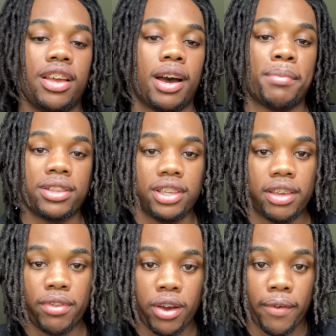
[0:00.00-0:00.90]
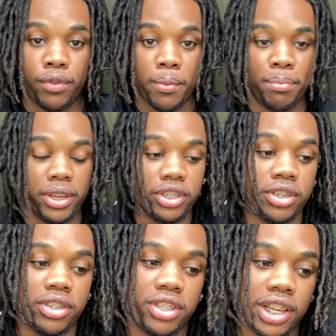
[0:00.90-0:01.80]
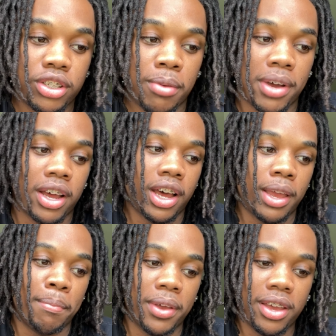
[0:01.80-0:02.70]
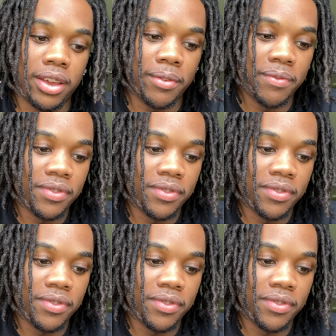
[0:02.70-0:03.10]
I'm about to give y'all a few pictures that's on my iPad